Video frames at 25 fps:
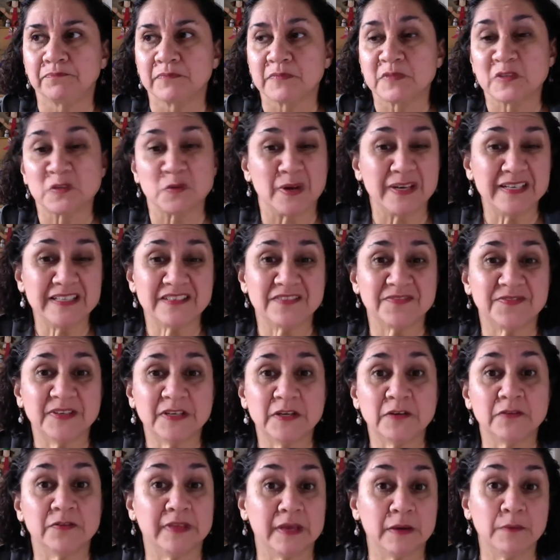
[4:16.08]
So I just
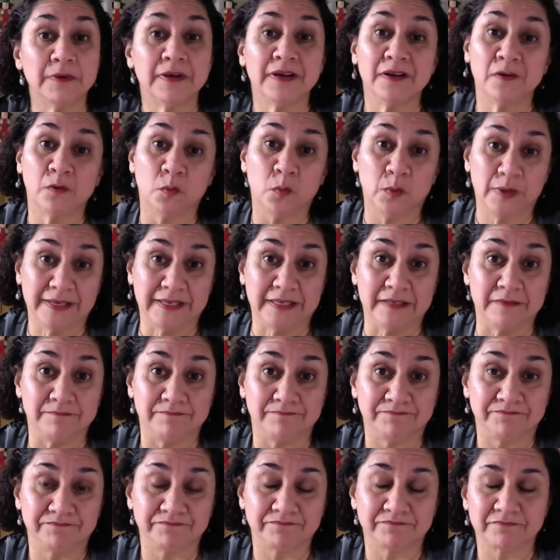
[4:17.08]
figured they were going to
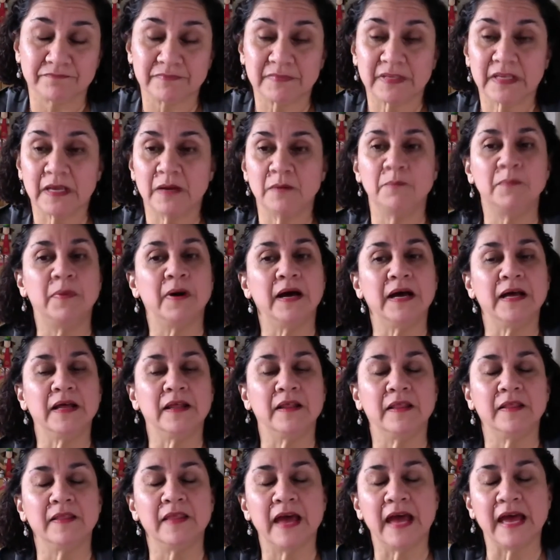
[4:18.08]
win.
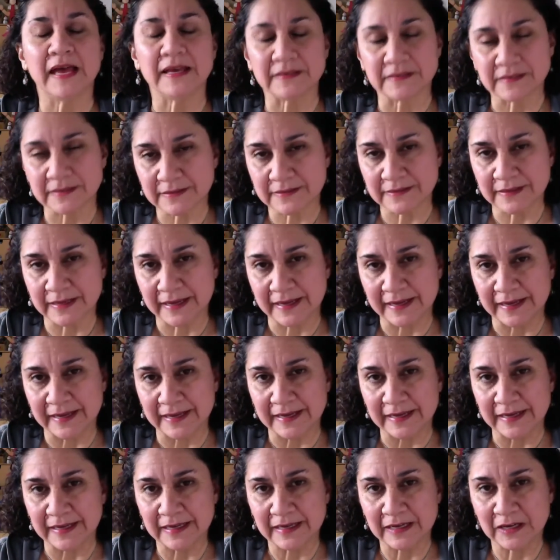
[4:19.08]
But as
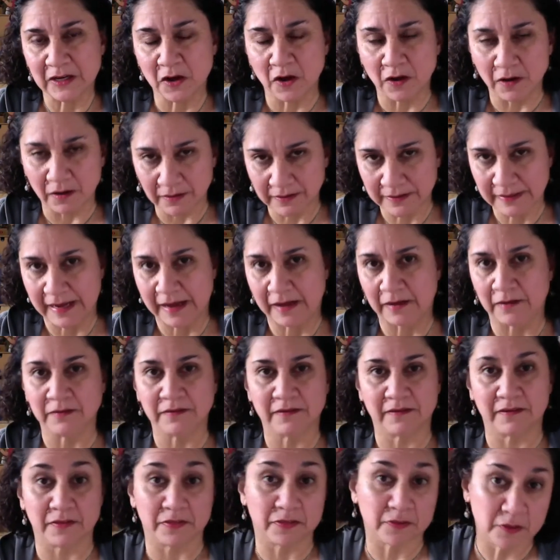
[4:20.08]
they called
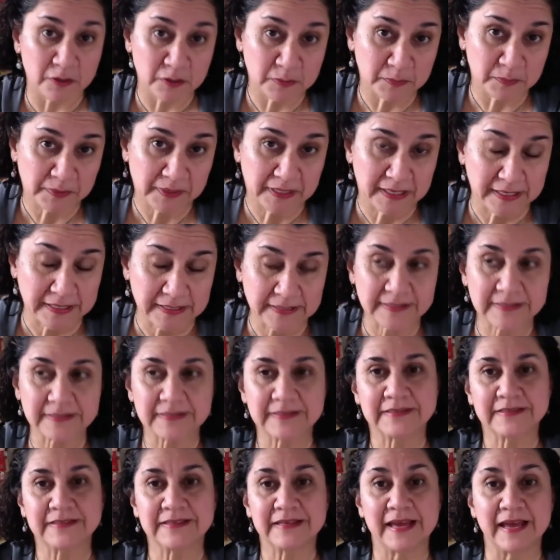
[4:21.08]
out the 3rd
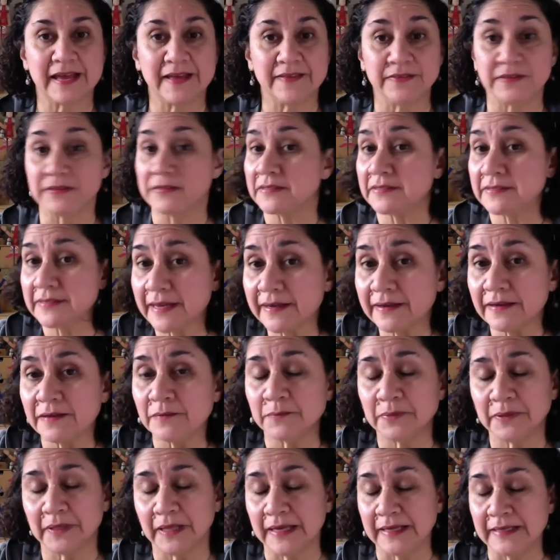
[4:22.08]
place and the
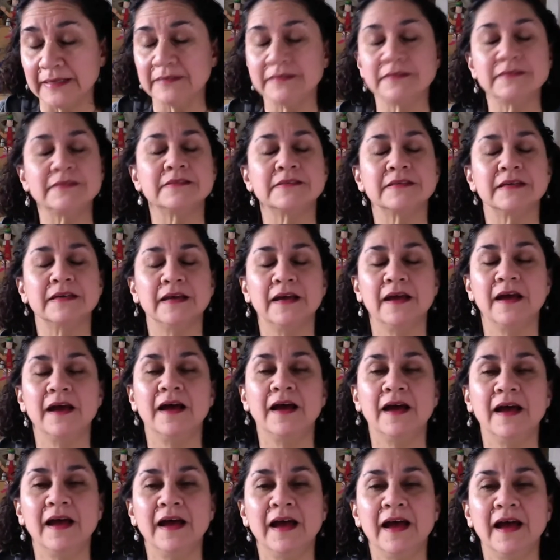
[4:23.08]
2nd place,
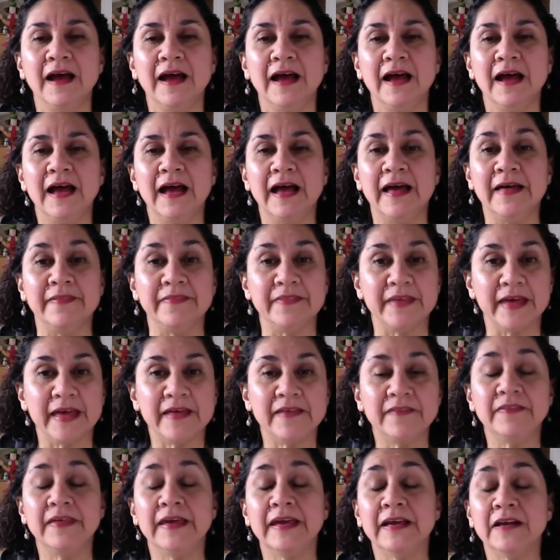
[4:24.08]
and
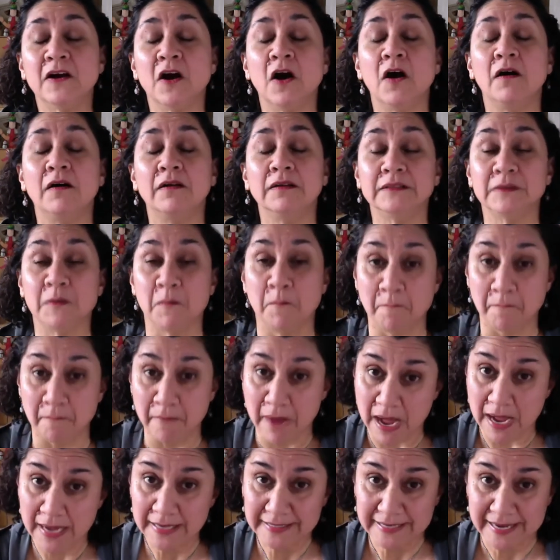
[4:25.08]
then they called
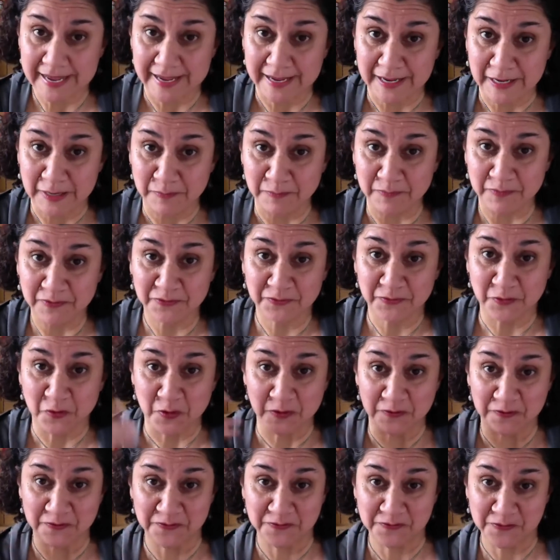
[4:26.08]
my name
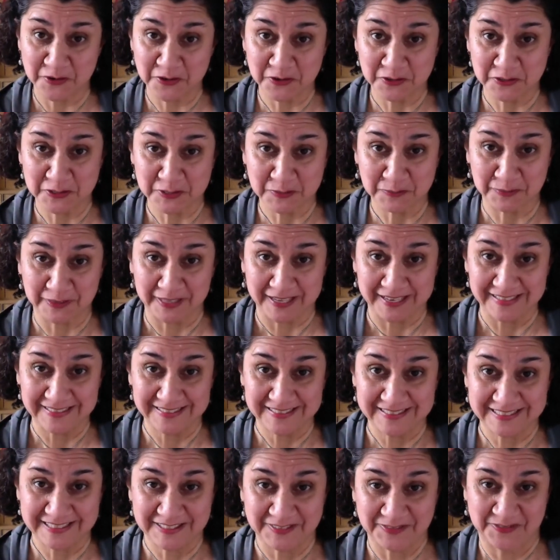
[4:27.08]
for 1st
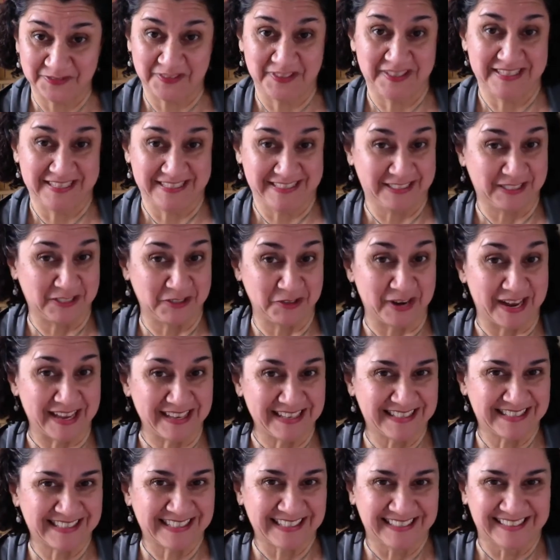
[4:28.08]
place for this
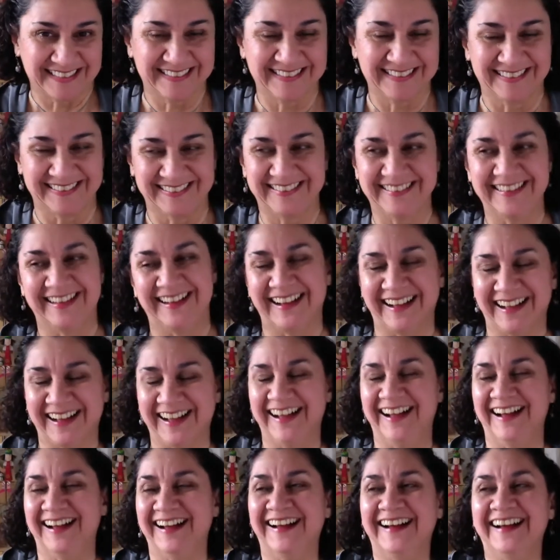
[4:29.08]
dress.
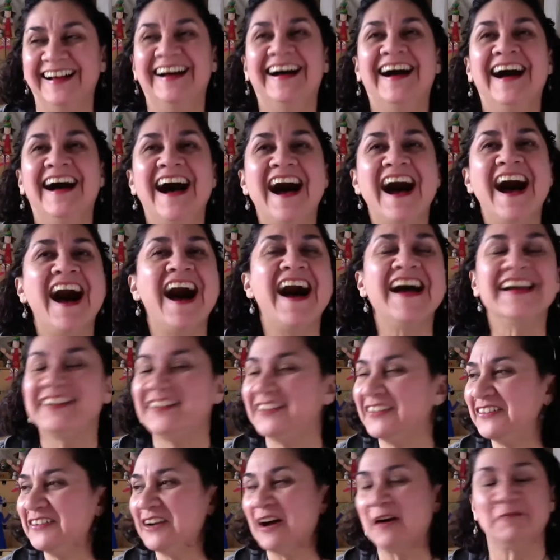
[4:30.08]
I
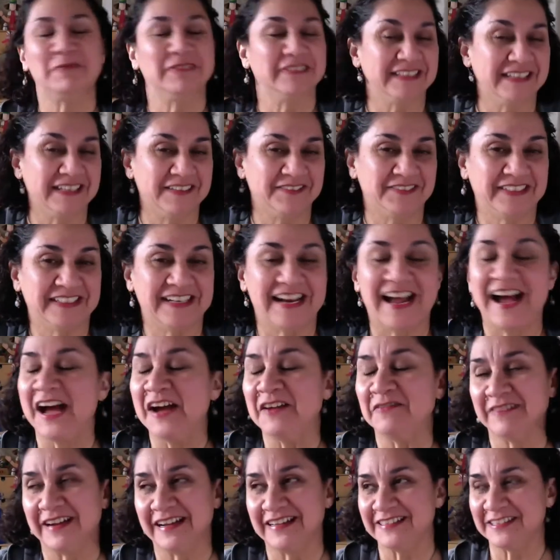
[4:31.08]
could not believe it.
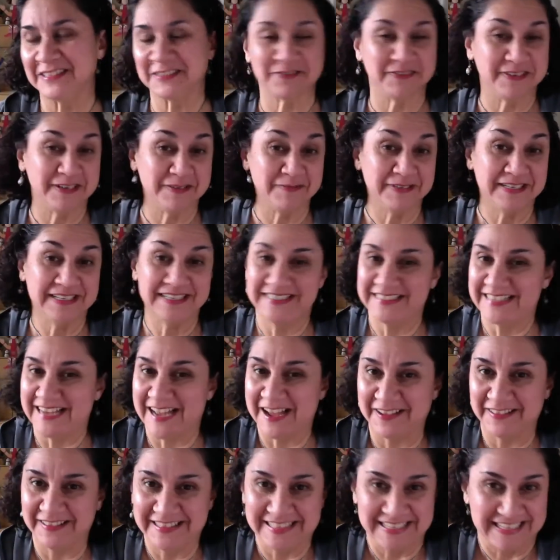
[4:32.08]
I ran screaming
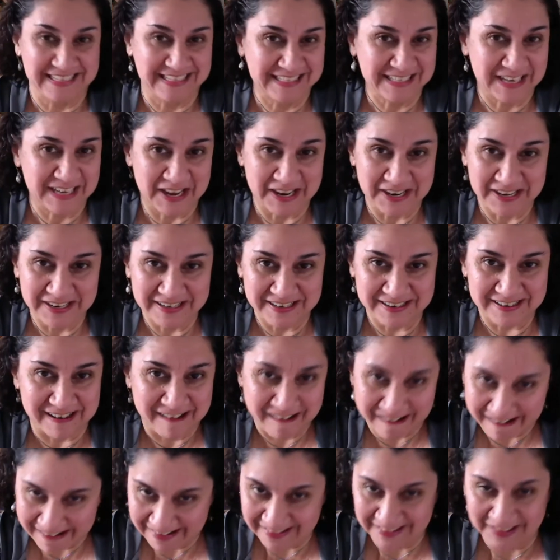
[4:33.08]
down the entire
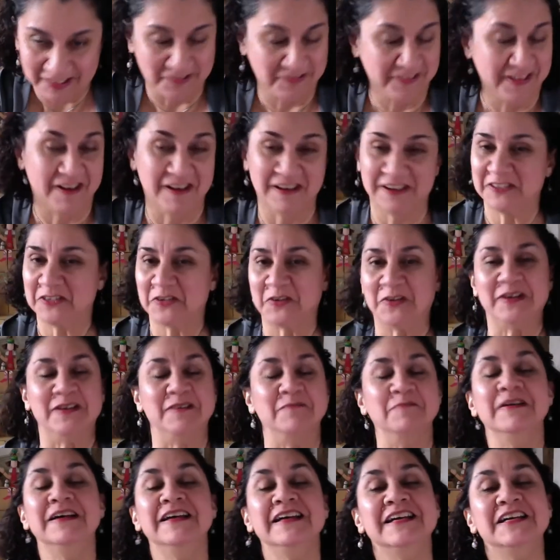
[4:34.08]
aisle of the
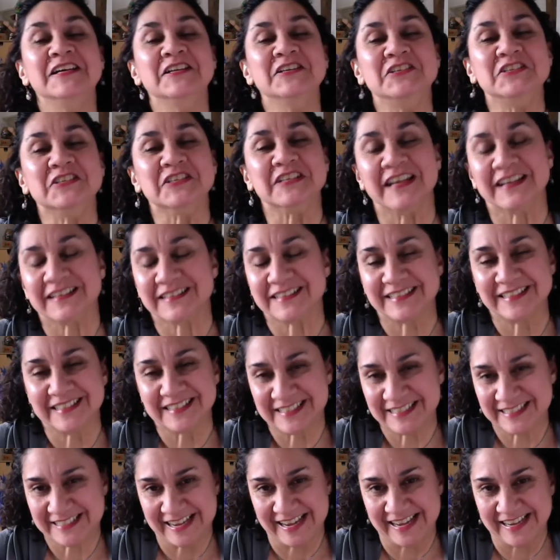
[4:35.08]
auditorium to get to the
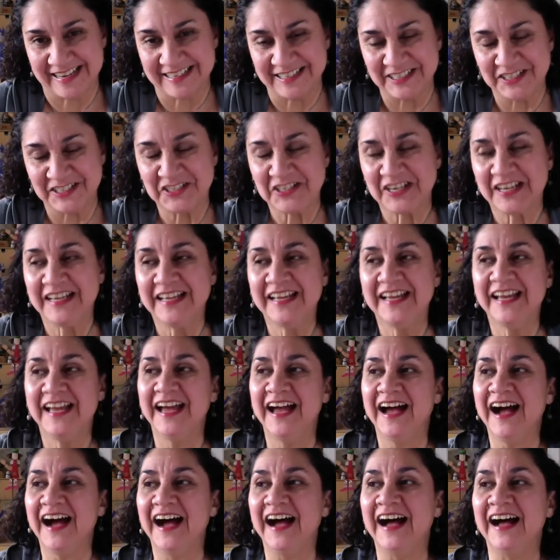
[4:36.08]
stage.
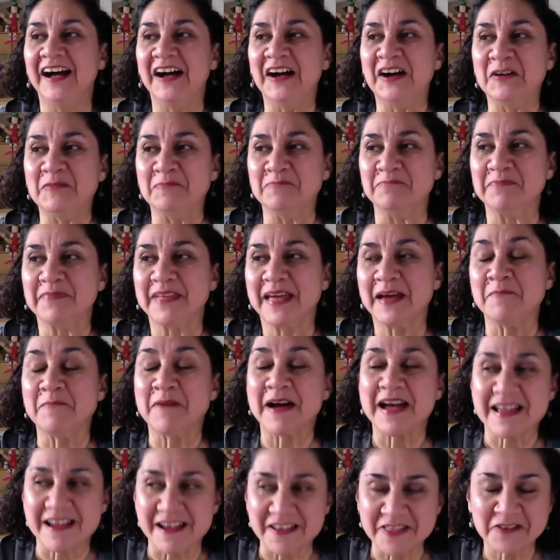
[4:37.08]

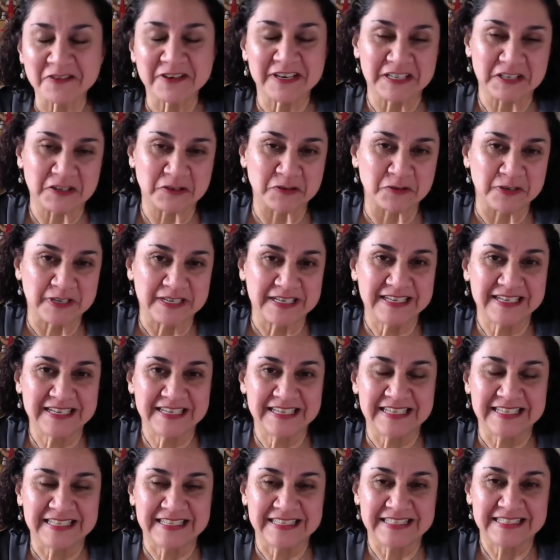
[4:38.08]
My other entry
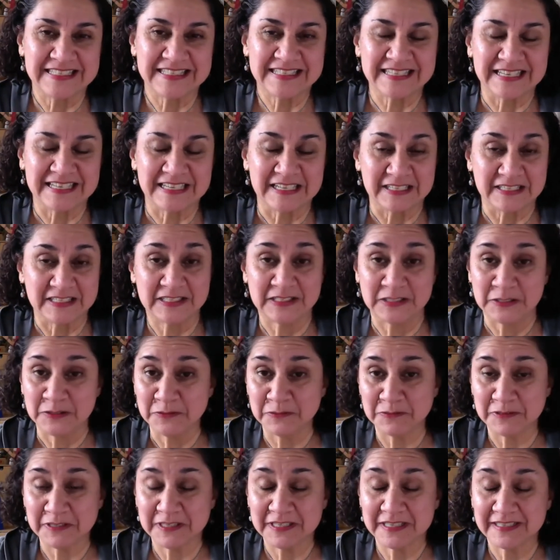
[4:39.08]
is a
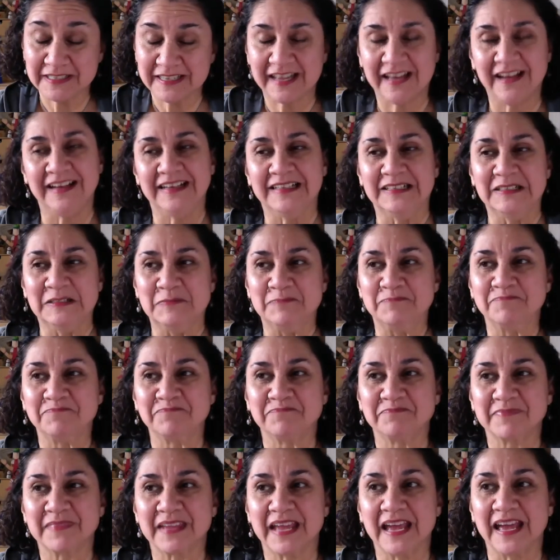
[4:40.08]
suit,
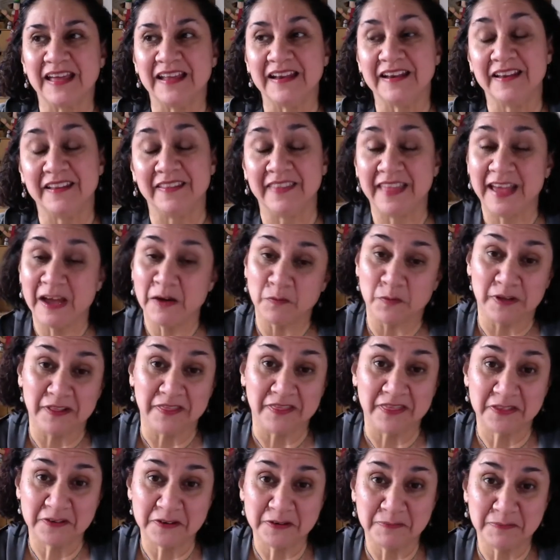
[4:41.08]
and that
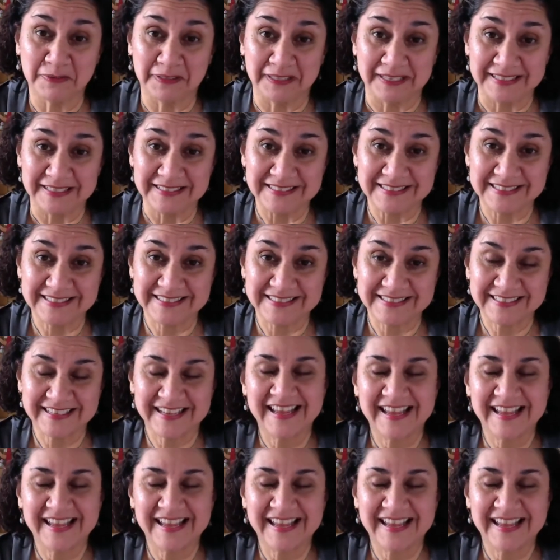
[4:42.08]
won 3rd place.